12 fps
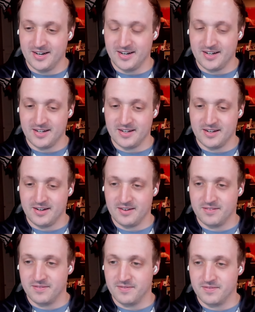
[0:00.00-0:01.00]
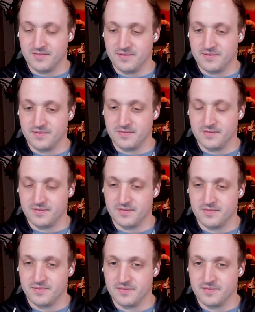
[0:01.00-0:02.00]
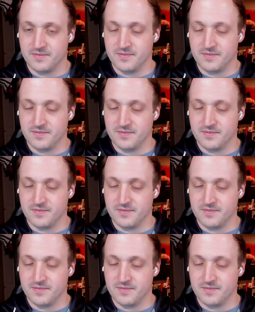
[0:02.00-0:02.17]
(no one is talking)